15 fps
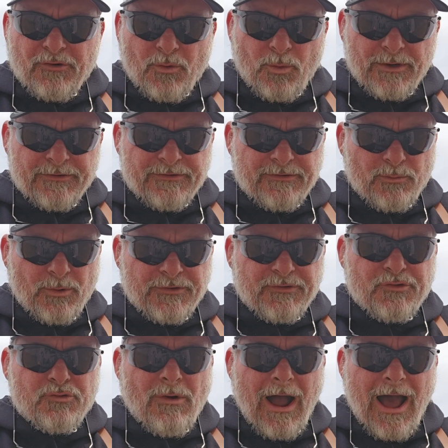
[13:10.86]
was
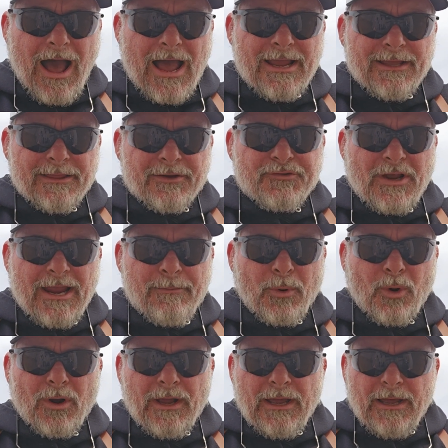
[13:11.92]
too high in the
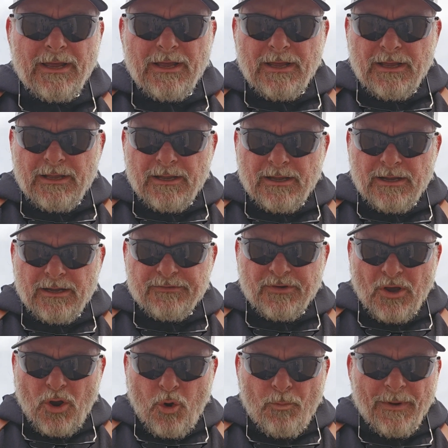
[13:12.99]
chamber
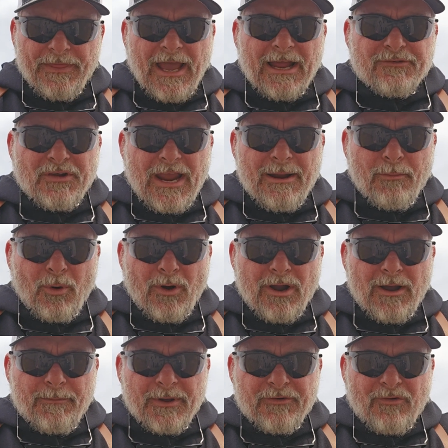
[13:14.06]
to open that chamber
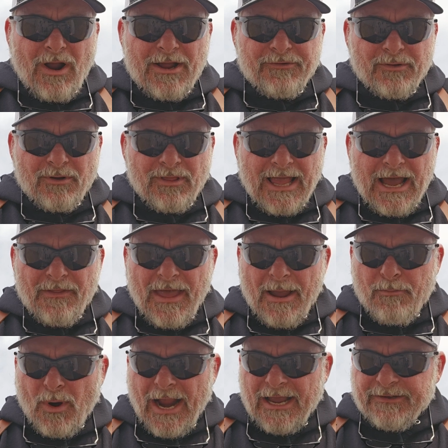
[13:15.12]
up and try to allow
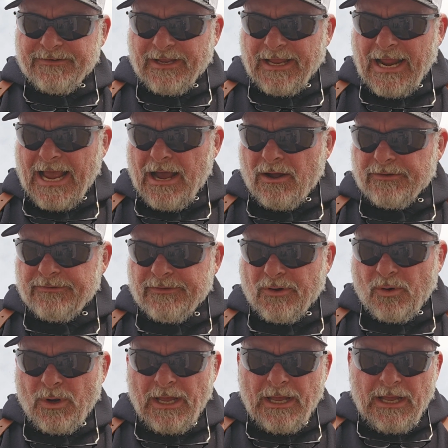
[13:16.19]
that brass to get out.
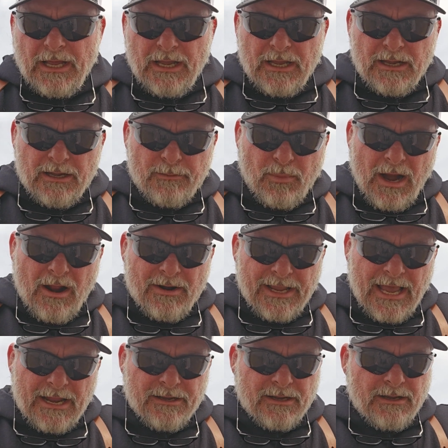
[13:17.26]
So
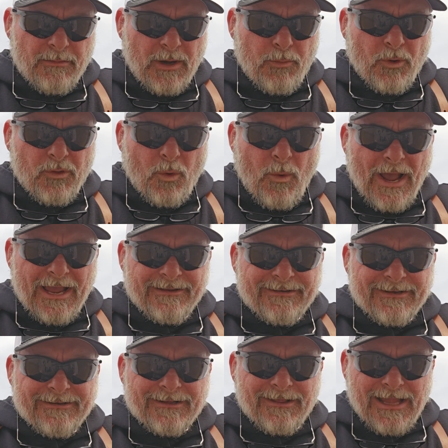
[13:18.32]
Browning had to come up with a way
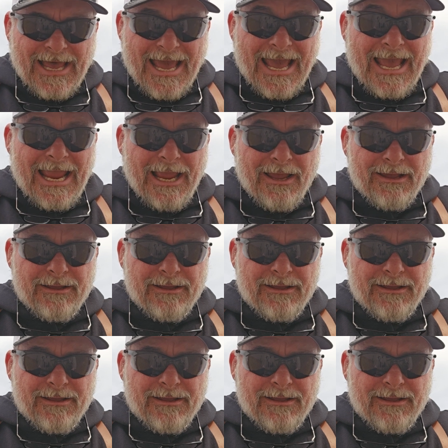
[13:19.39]
to delay